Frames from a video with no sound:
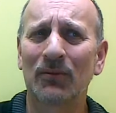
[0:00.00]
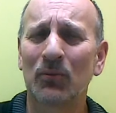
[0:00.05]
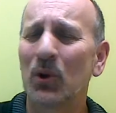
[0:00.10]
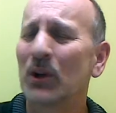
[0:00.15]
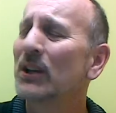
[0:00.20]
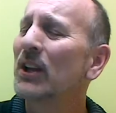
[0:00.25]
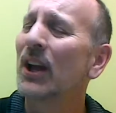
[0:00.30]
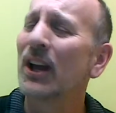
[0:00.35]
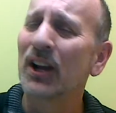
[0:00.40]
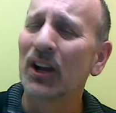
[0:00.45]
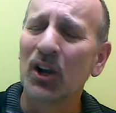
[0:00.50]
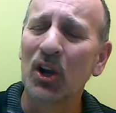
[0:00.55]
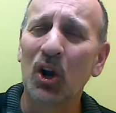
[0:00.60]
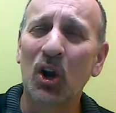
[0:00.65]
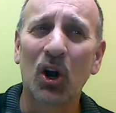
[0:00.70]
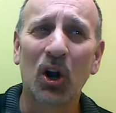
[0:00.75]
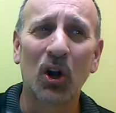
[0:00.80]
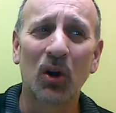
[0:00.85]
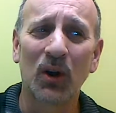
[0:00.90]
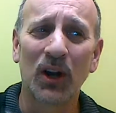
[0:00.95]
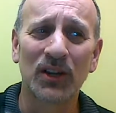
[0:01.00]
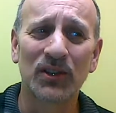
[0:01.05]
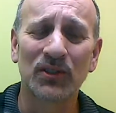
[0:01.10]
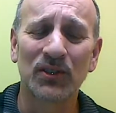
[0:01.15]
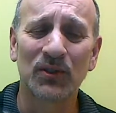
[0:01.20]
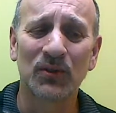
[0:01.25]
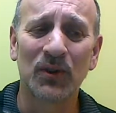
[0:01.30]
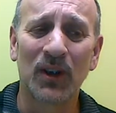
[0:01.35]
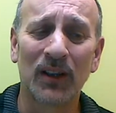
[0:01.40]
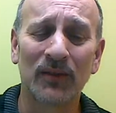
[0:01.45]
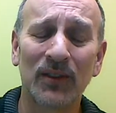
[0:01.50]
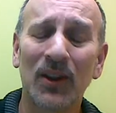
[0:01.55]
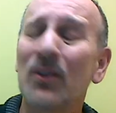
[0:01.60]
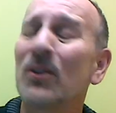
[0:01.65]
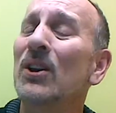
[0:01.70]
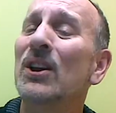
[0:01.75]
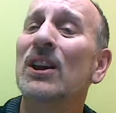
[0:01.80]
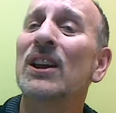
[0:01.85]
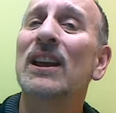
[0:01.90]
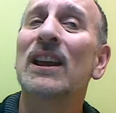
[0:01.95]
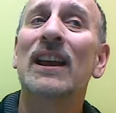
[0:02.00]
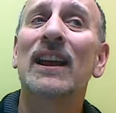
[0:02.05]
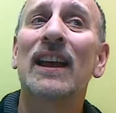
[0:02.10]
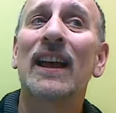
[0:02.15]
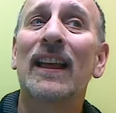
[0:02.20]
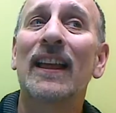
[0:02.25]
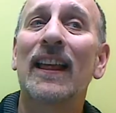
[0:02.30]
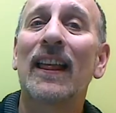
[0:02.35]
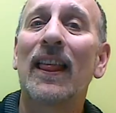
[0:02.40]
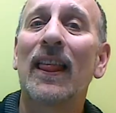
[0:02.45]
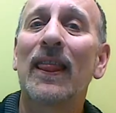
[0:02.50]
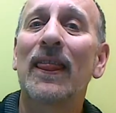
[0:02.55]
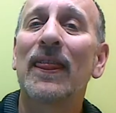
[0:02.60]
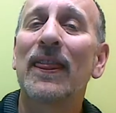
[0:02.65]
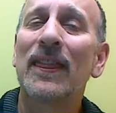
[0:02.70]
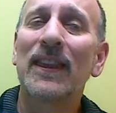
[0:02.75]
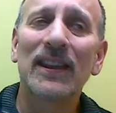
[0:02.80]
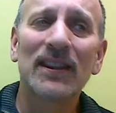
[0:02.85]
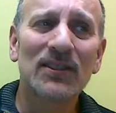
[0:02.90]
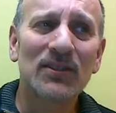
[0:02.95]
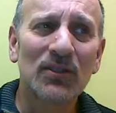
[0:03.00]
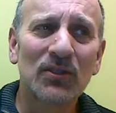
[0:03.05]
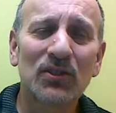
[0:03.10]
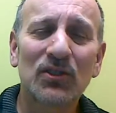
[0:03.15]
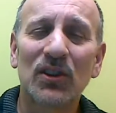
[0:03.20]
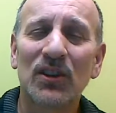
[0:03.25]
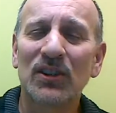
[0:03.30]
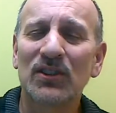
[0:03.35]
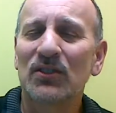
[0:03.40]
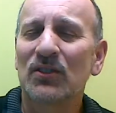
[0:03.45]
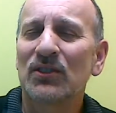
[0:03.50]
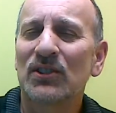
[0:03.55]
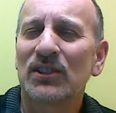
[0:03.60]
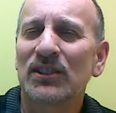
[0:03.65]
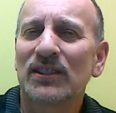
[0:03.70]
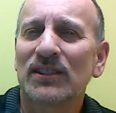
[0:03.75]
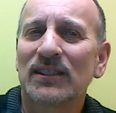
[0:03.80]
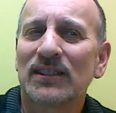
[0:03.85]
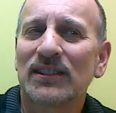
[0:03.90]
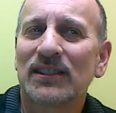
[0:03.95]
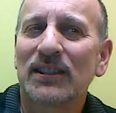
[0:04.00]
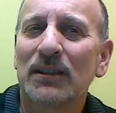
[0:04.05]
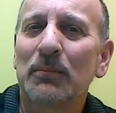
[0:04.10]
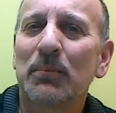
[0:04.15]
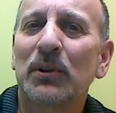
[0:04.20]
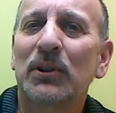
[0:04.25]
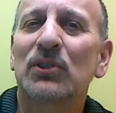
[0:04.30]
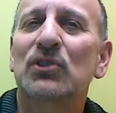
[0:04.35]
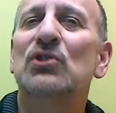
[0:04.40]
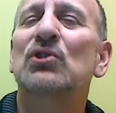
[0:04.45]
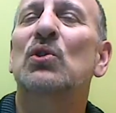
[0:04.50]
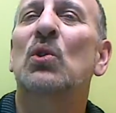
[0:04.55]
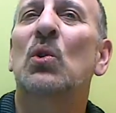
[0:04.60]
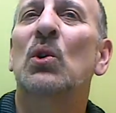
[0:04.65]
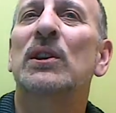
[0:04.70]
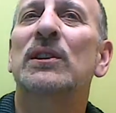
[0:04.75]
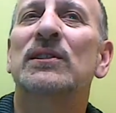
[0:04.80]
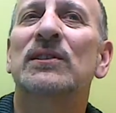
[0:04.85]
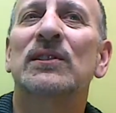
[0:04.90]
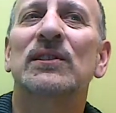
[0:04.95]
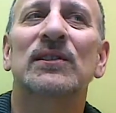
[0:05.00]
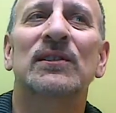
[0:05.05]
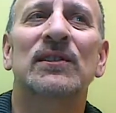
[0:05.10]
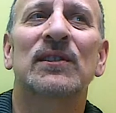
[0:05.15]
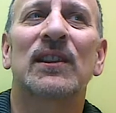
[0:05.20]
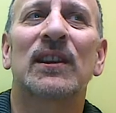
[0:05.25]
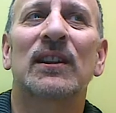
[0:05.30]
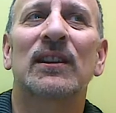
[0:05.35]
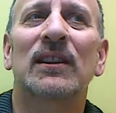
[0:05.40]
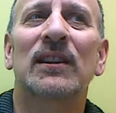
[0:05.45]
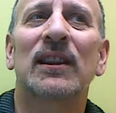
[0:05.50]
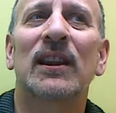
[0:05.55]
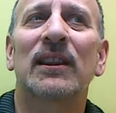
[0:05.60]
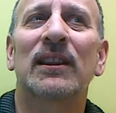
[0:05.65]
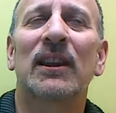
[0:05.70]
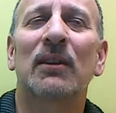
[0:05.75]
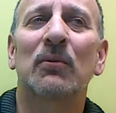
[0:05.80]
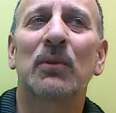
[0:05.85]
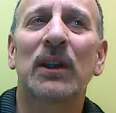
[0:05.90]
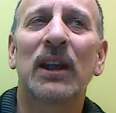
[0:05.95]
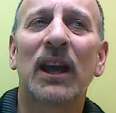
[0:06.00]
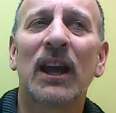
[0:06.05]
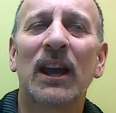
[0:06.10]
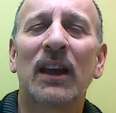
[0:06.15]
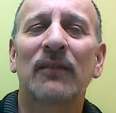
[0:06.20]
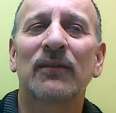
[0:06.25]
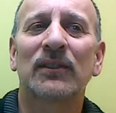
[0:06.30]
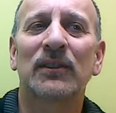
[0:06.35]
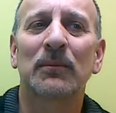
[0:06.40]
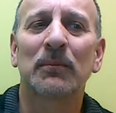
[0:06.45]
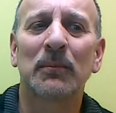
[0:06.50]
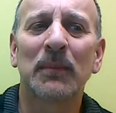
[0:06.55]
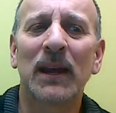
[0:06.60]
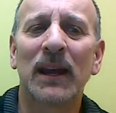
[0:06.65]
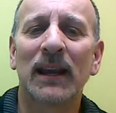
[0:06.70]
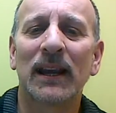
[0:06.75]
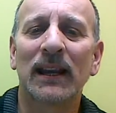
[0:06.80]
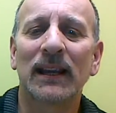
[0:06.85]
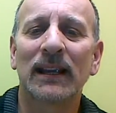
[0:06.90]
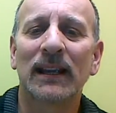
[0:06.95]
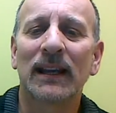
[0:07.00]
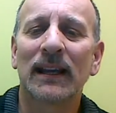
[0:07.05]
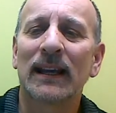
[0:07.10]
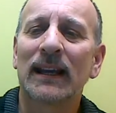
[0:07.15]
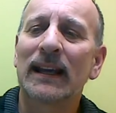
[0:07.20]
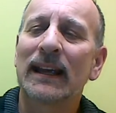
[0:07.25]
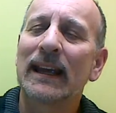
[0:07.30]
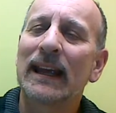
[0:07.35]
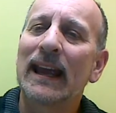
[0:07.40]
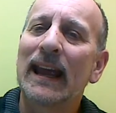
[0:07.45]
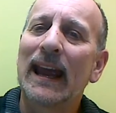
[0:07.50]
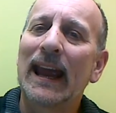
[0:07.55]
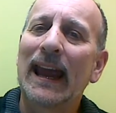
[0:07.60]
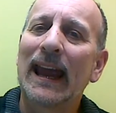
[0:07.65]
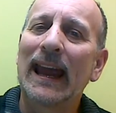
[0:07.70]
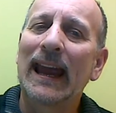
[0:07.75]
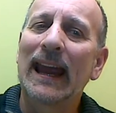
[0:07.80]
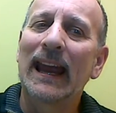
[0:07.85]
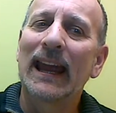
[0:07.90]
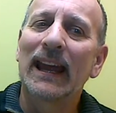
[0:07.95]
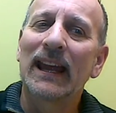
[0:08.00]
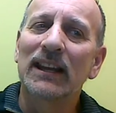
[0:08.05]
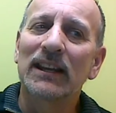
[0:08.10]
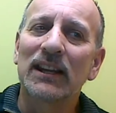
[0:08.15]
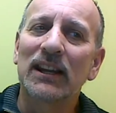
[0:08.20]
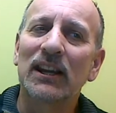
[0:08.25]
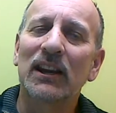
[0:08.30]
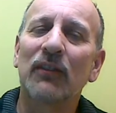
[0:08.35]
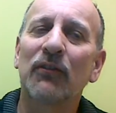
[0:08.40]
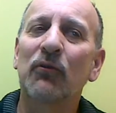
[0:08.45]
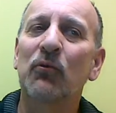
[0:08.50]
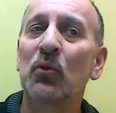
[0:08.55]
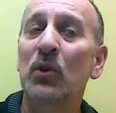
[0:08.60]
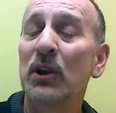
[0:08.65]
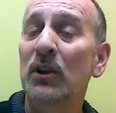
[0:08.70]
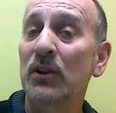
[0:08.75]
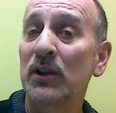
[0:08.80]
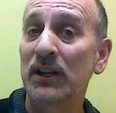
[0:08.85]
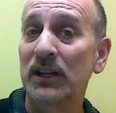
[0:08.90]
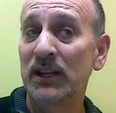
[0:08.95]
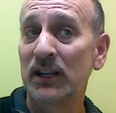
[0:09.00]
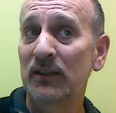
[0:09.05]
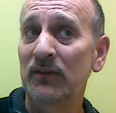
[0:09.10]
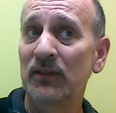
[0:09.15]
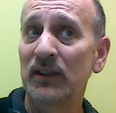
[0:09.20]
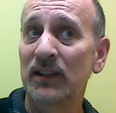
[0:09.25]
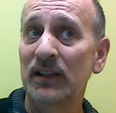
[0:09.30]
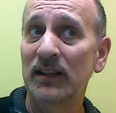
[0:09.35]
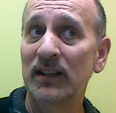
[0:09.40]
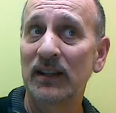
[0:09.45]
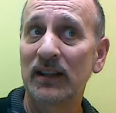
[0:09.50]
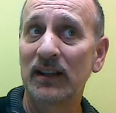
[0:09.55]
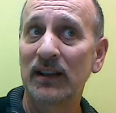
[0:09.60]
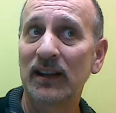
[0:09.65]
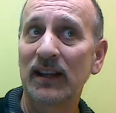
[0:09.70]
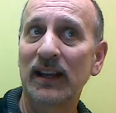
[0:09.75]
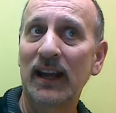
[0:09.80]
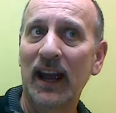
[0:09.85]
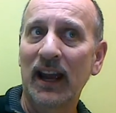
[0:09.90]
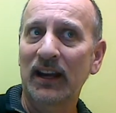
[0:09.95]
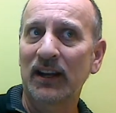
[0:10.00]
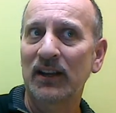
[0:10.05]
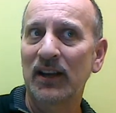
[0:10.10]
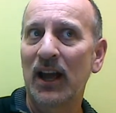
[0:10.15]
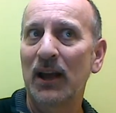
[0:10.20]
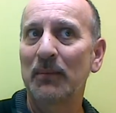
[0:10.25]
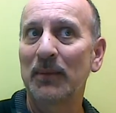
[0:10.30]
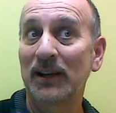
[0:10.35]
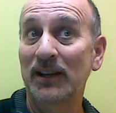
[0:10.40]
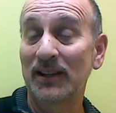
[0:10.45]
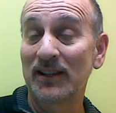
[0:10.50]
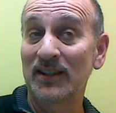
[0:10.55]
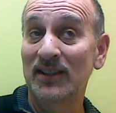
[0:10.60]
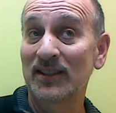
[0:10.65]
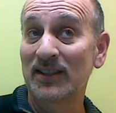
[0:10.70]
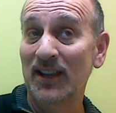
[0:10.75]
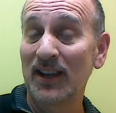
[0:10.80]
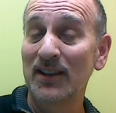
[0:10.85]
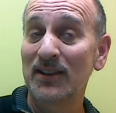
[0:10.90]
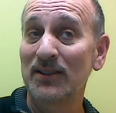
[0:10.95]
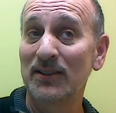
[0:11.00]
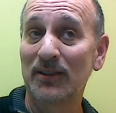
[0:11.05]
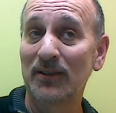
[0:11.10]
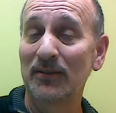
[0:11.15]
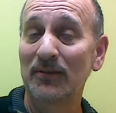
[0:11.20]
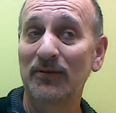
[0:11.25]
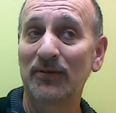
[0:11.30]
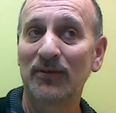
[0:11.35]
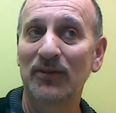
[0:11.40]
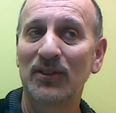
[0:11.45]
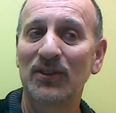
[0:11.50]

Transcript: what kind of car I should drive. No, these are just simply choices that we have to make. And if we're given the economic incentive